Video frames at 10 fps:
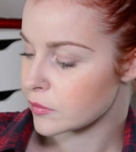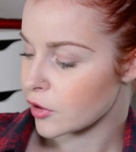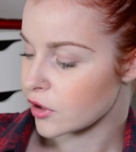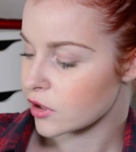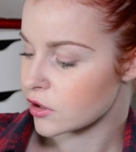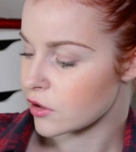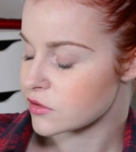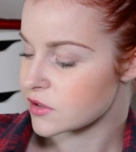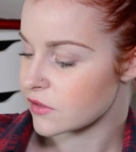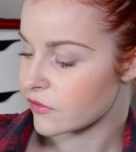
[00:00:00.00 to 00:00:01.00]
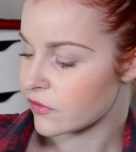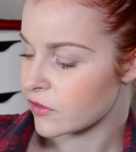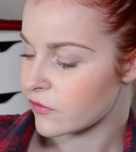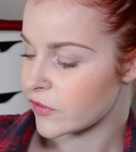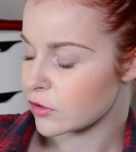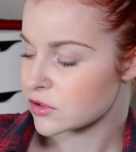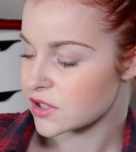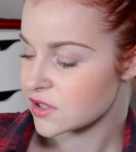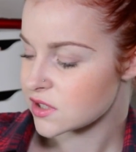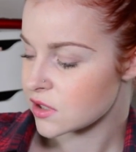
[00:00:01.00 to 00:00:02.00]
like loads of
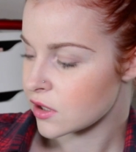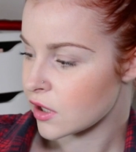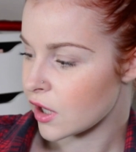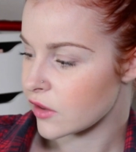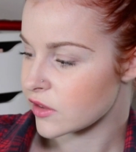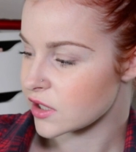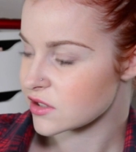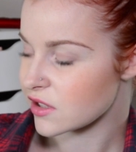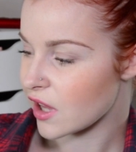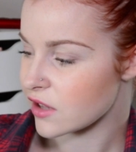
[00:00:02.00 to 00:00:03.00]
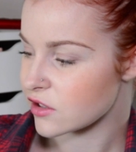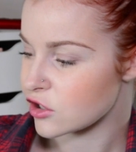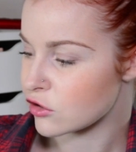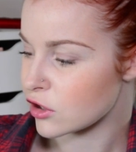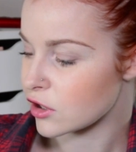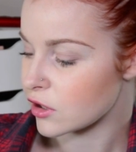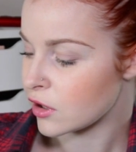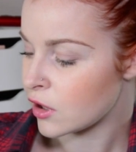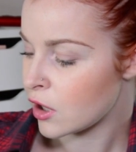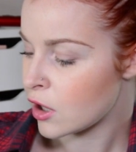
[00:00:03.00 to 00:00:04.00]
filters and things like that that you can
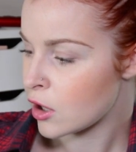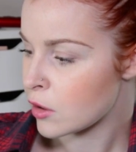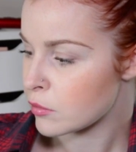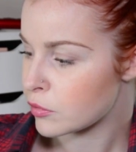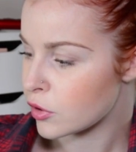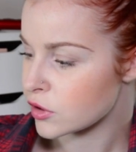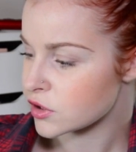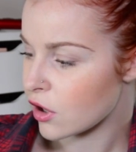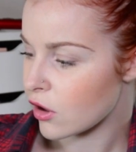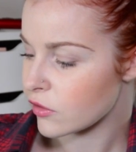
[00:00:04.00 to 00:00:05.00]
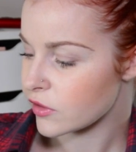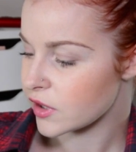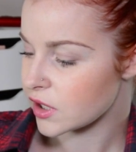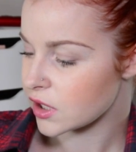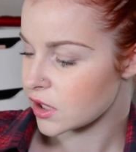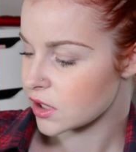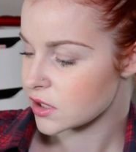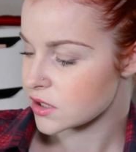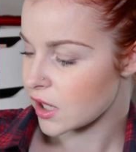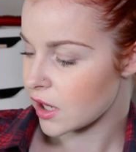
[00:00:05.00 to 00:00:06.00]
put on
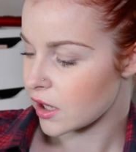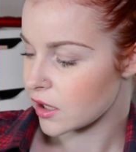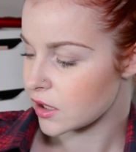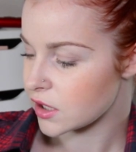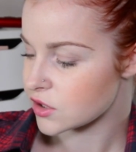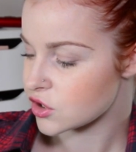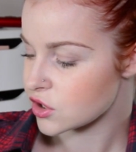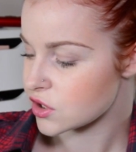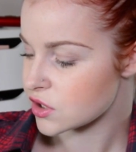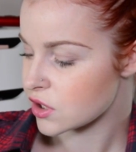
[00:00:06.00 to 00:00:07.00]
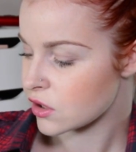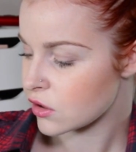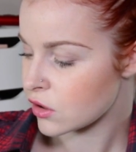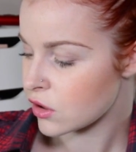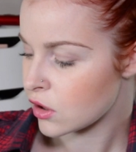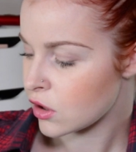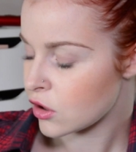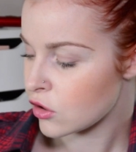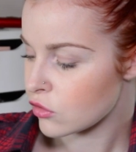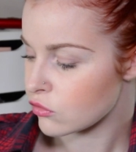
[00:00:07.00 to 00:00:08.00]
things, and it's just
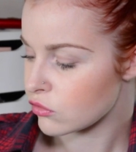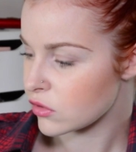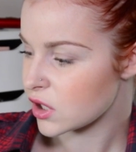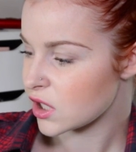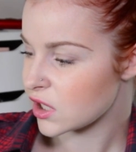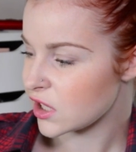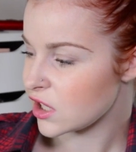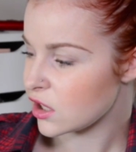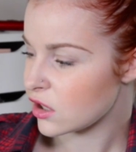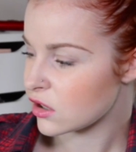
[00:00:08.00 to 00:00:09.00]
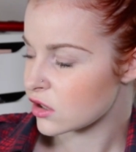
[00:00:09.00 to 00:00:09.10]
really